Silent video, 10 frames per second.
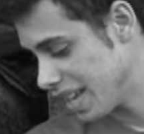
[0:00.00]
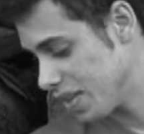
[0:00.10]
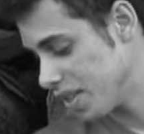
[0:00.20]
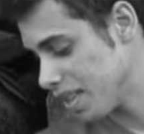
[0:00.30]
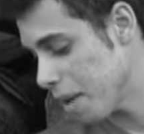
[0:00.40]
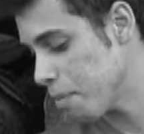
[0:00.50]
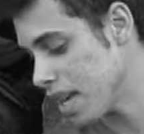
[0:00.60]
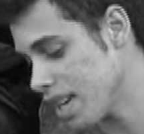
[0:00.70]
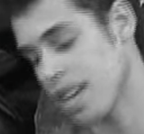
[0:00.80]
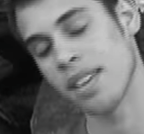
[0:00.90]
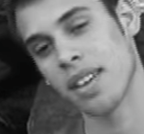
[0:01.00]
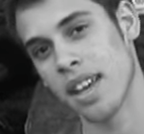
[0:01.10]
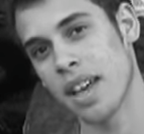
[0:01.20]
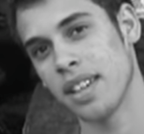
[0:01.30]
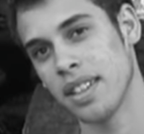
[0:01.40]
This
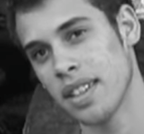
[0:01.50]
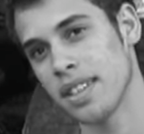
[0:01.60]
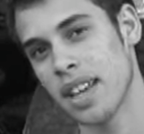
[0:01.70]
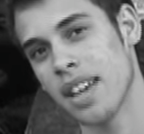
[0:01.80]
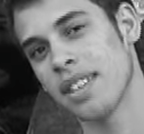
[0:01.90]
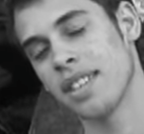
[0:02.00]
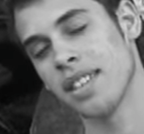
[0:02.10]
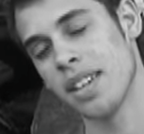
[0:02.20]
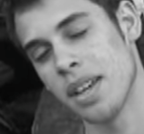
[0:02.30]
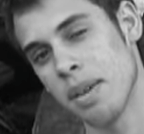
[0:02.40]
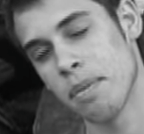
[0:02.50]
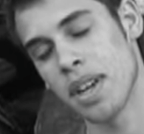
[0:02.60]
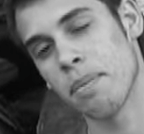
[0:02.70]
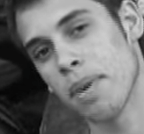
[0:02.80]
has made it